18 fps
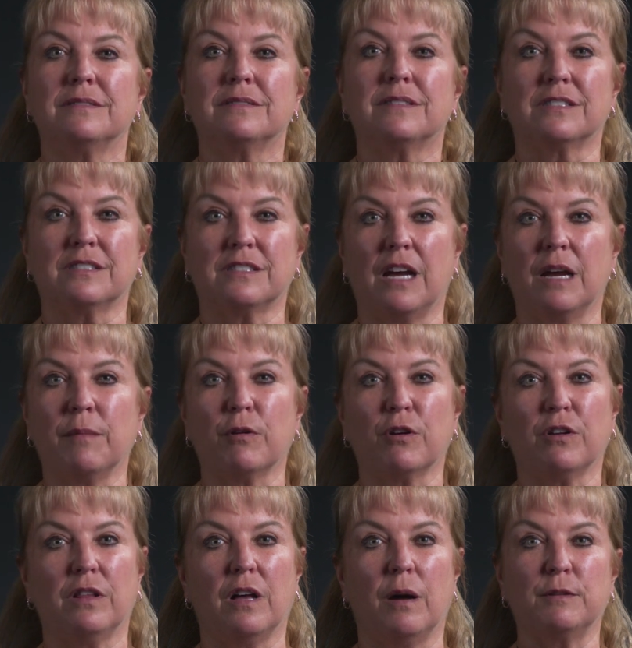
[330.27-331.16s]
the
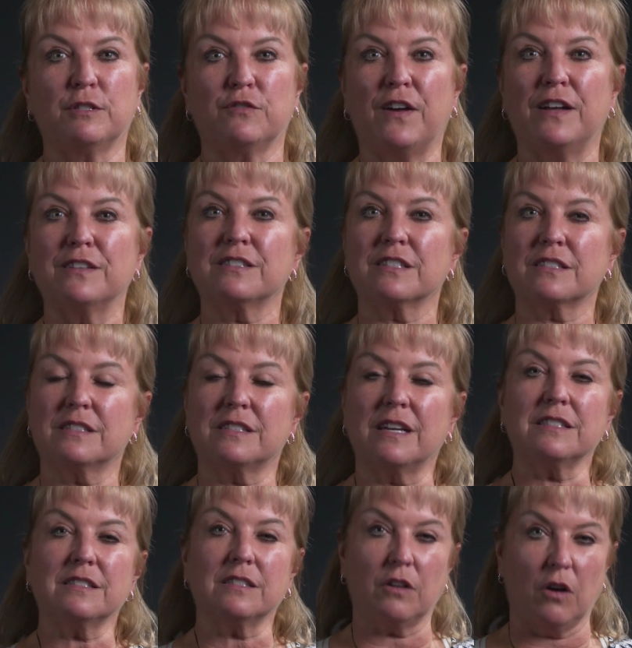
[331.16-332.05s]
Cyber Club has found
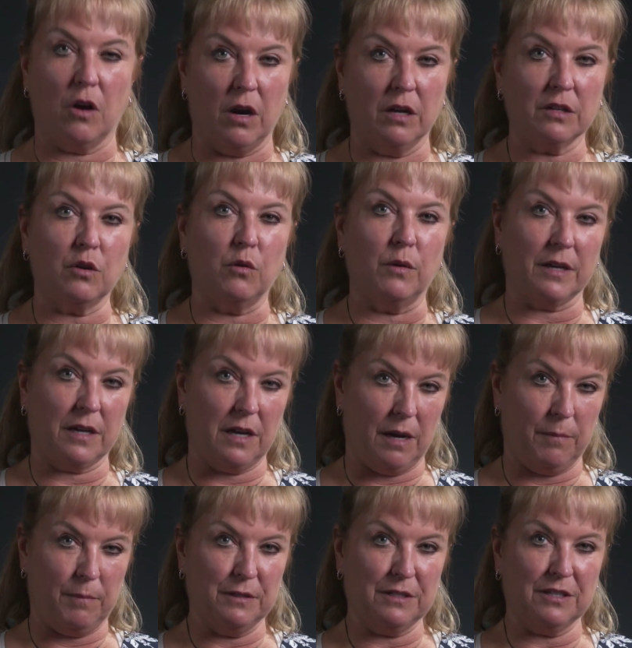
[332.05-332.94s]
success in ongoing
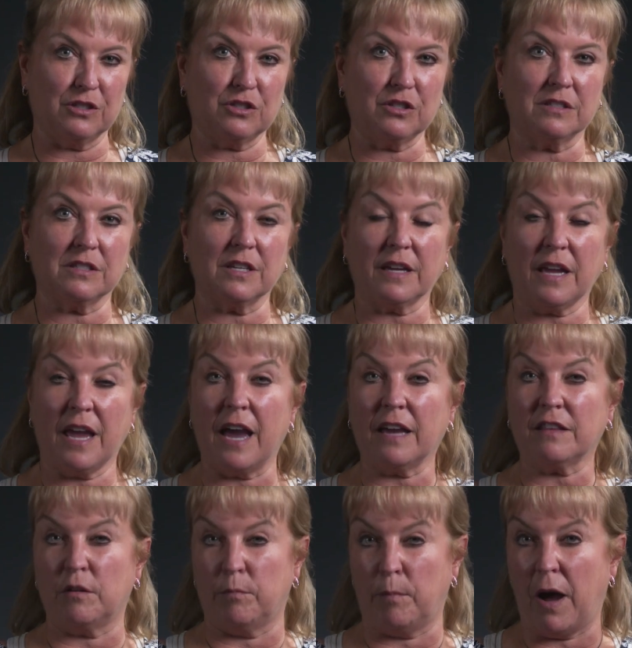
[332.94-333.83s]
competitions like
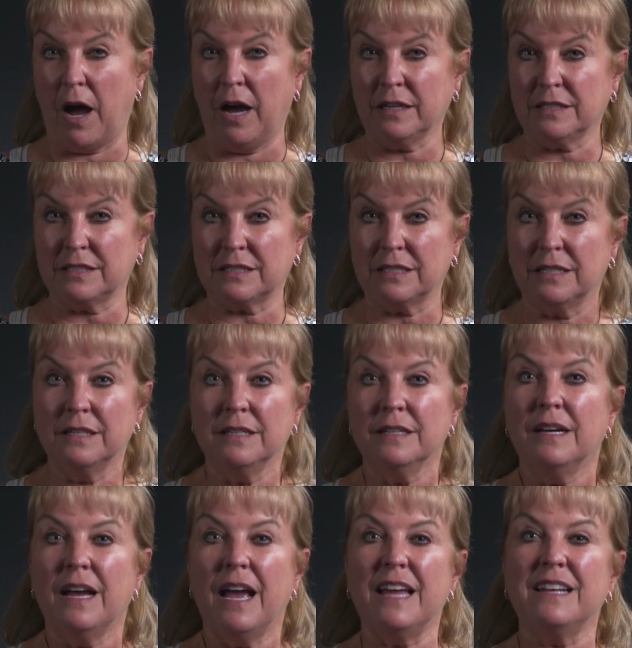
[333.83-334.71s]
Hack the Box
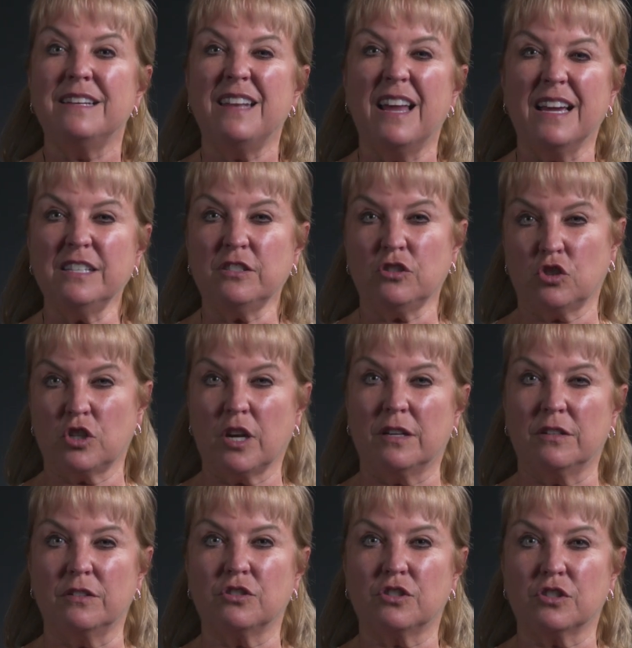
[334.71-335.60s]
and Nice
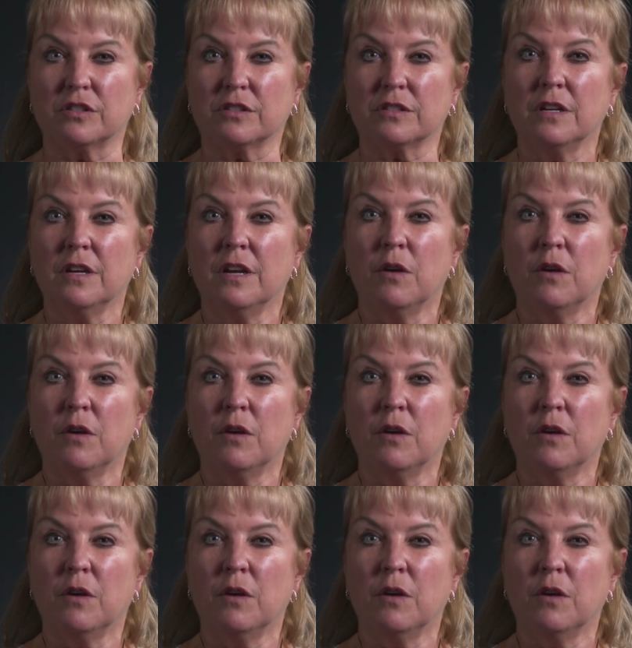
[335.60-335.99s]
Challenges,